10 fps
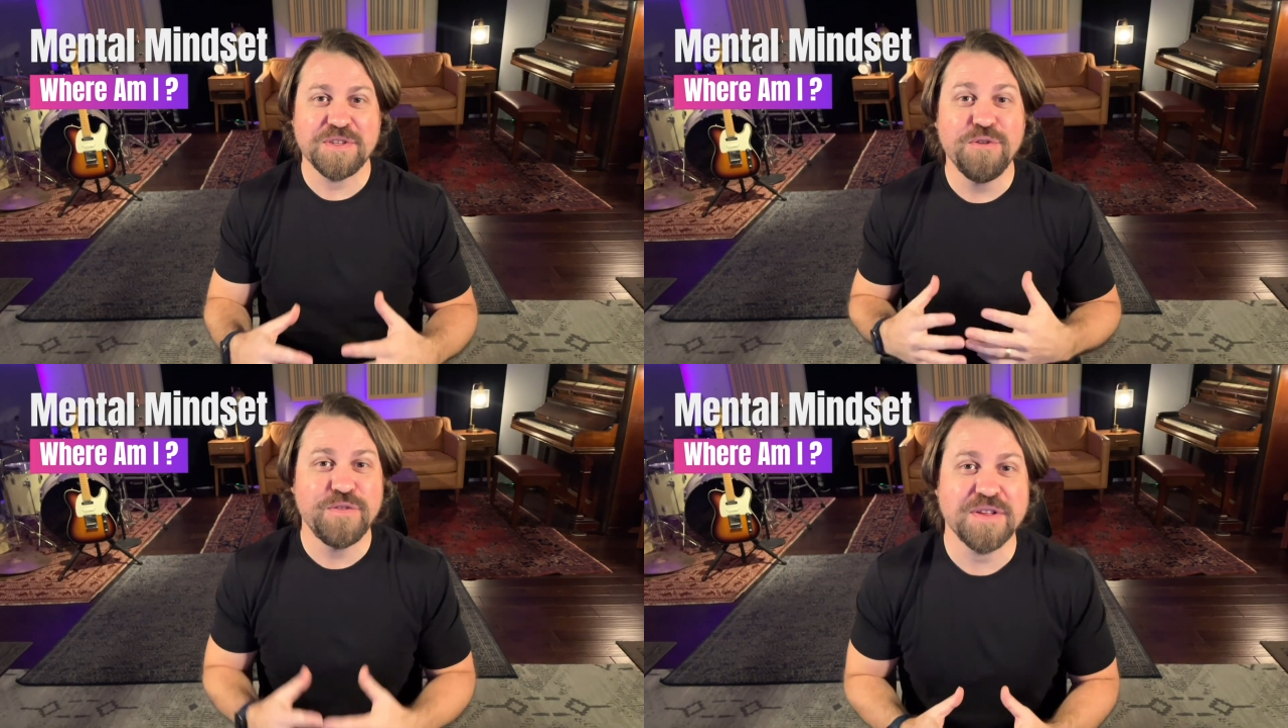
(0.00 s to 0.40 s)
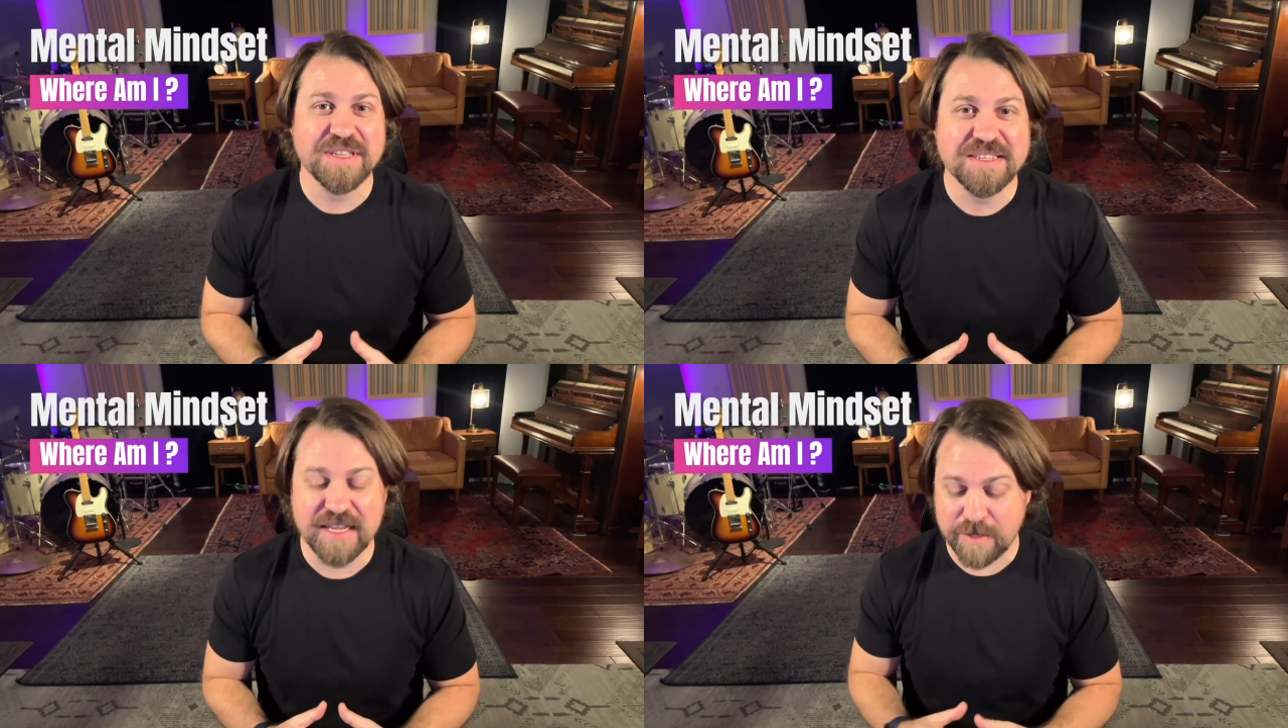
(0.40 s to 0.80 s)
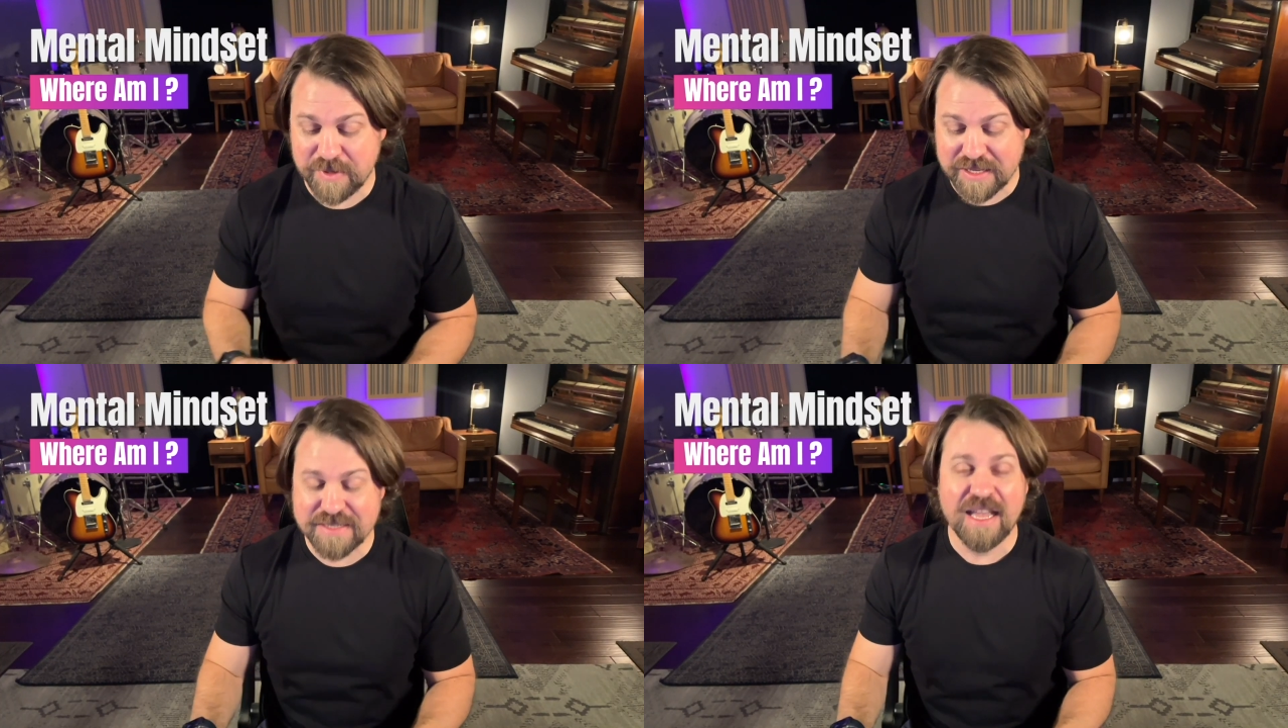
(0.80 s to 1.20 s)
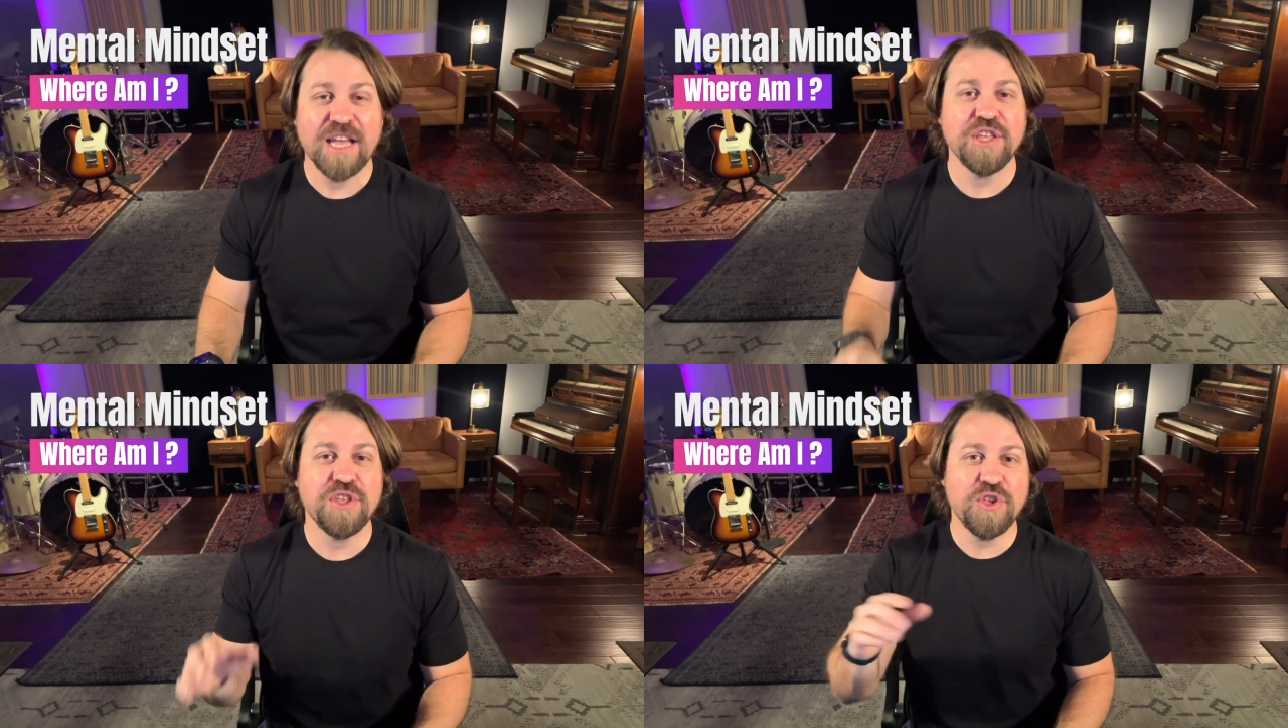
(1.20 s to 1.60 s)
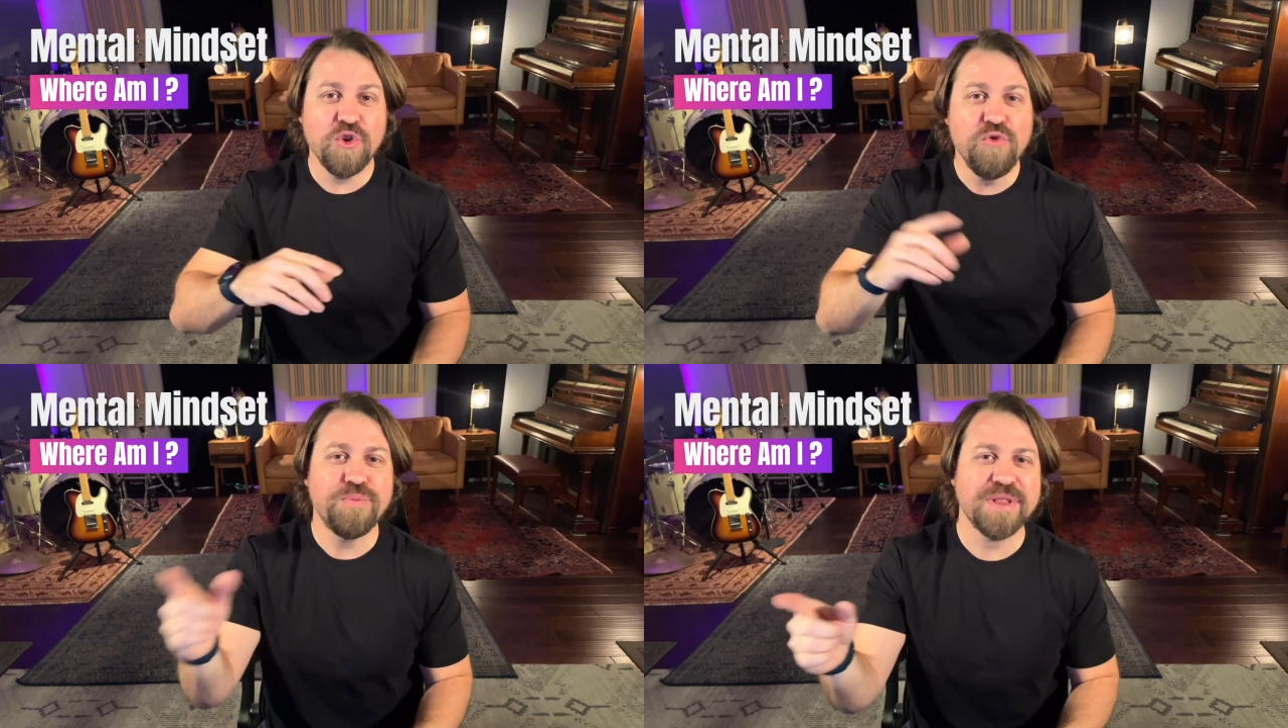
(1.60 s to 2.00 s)
You felt excited because
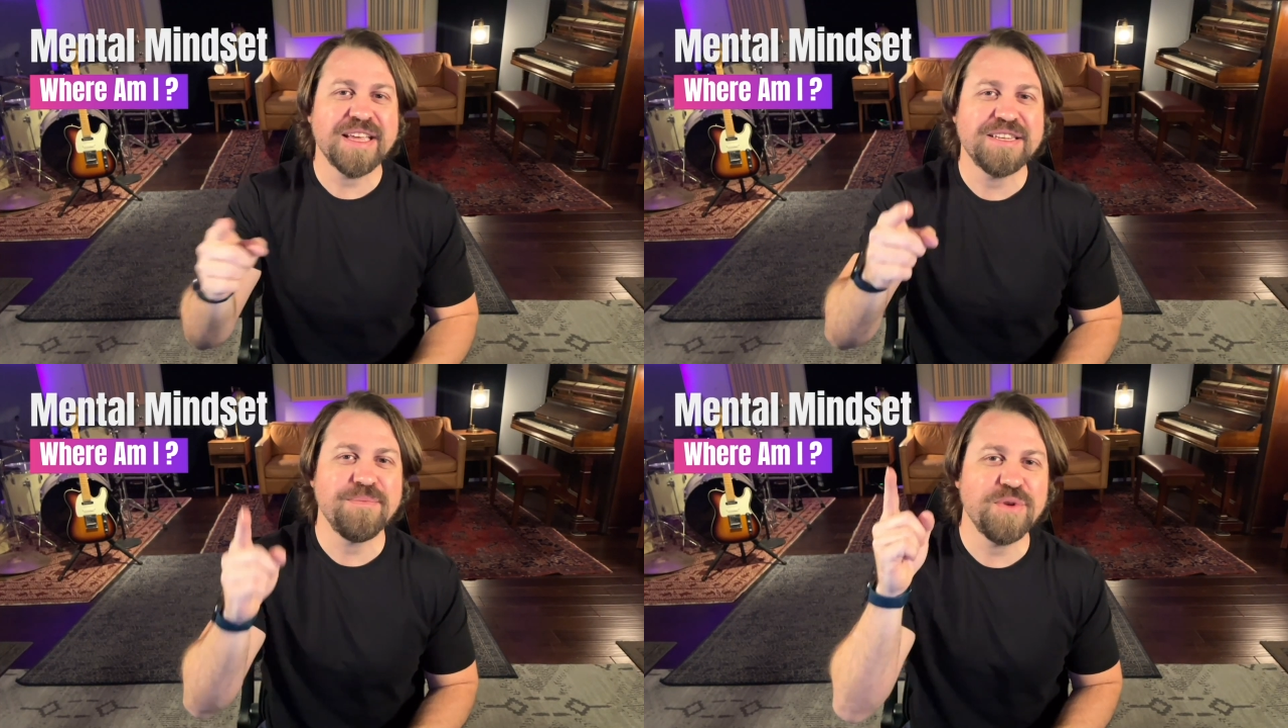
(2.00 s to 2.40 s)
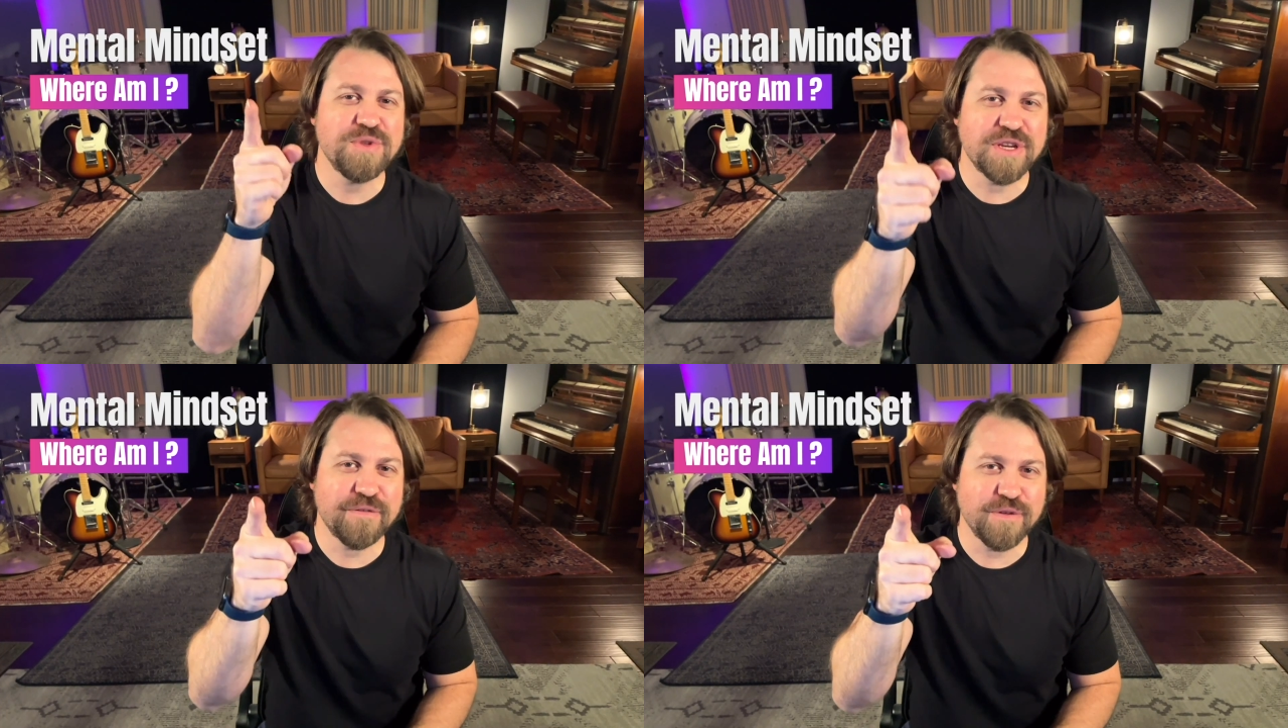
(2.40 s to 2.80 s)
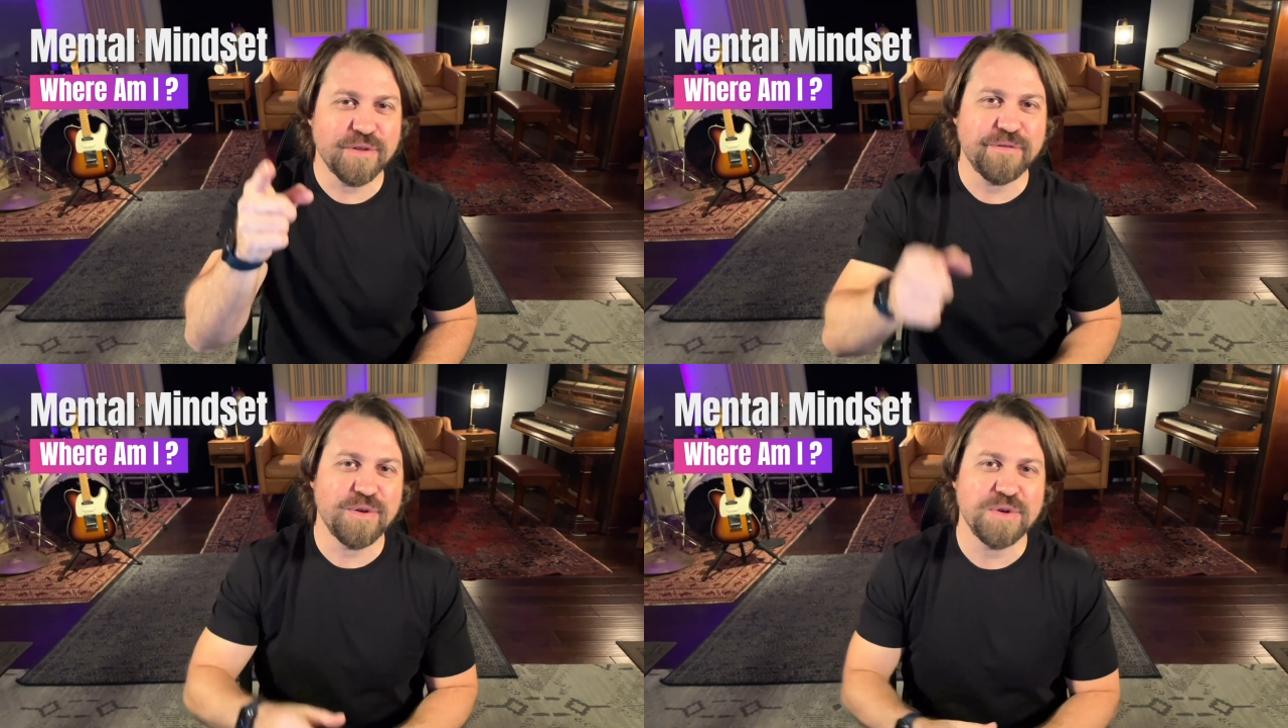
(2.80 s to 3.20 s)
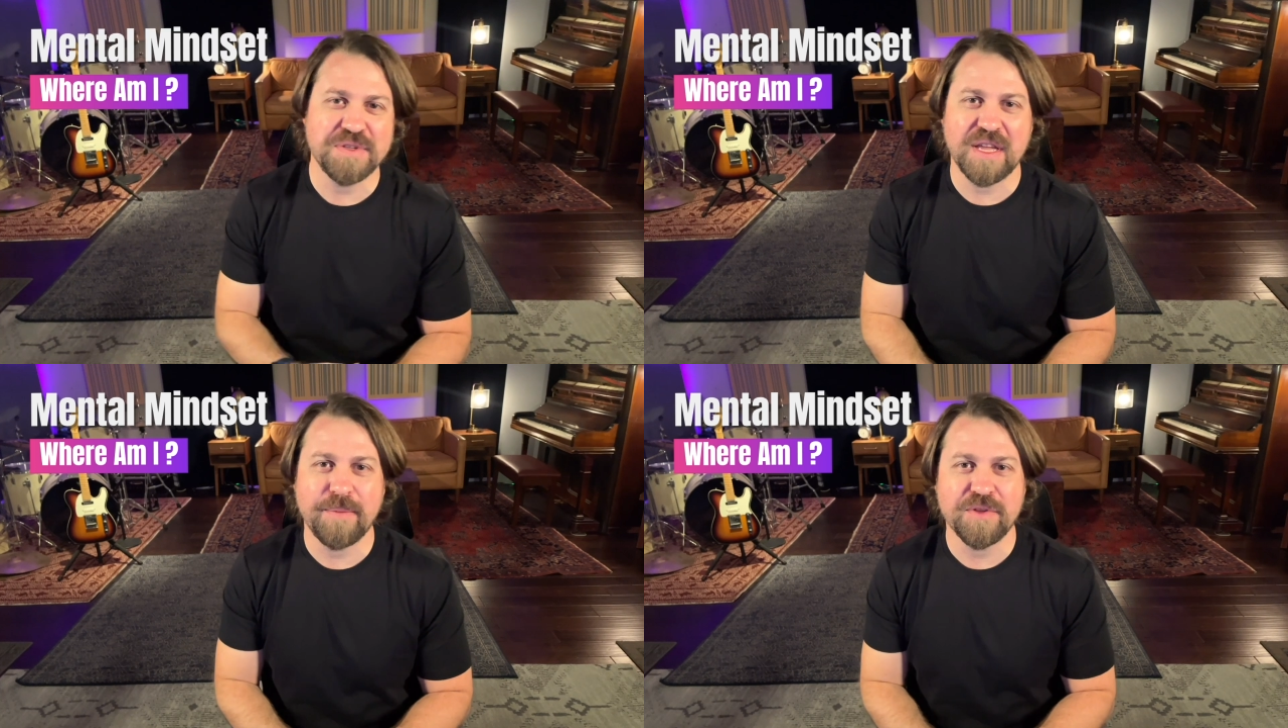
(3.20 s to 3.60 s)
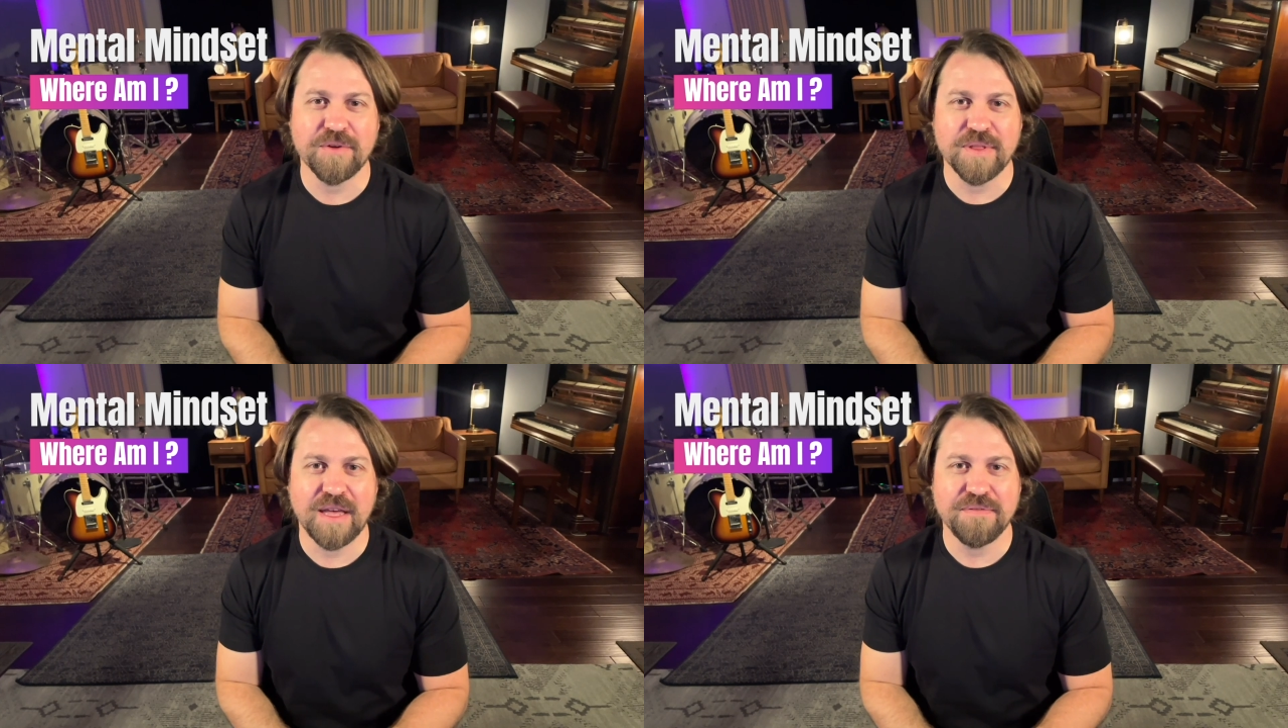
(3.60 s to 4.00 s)
you played to music for the first time in
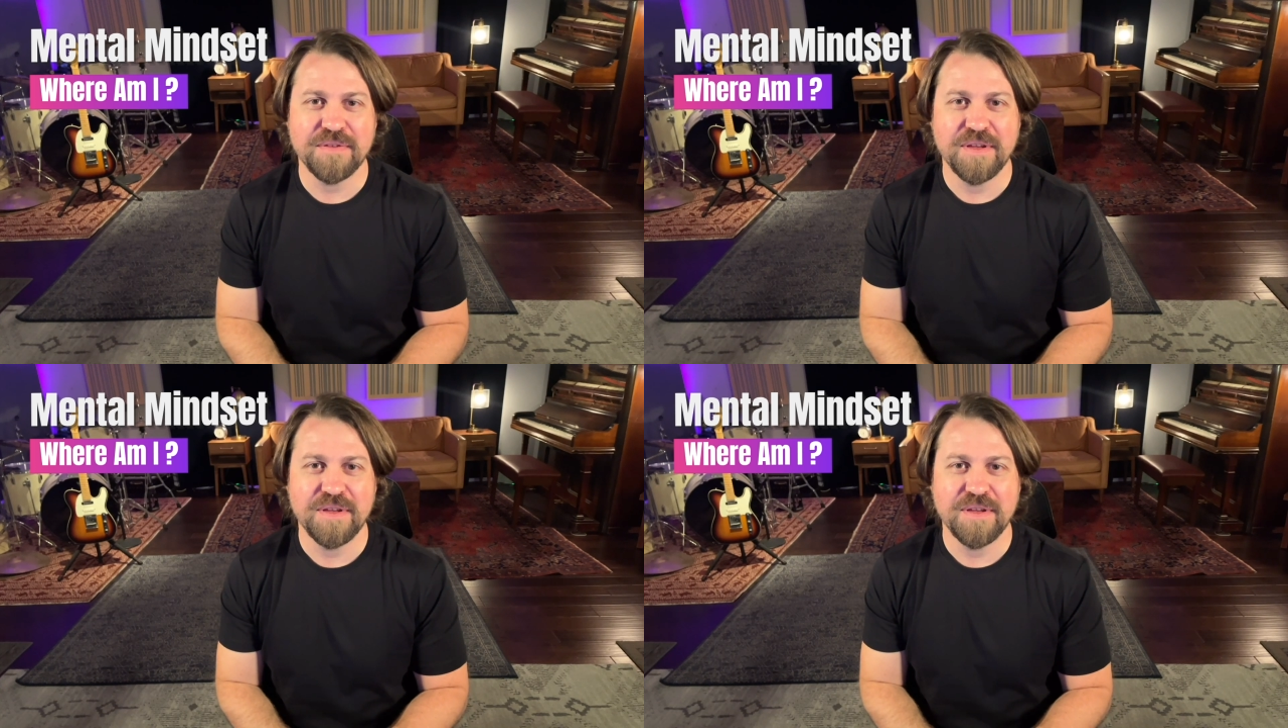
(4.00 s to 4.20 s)
your life.